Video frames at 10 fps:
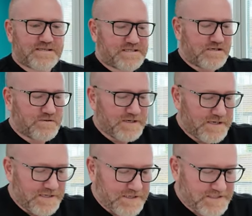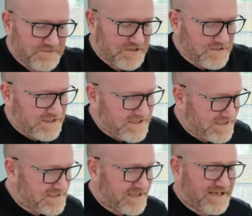So some other
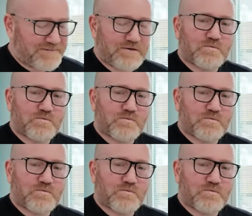things to think about.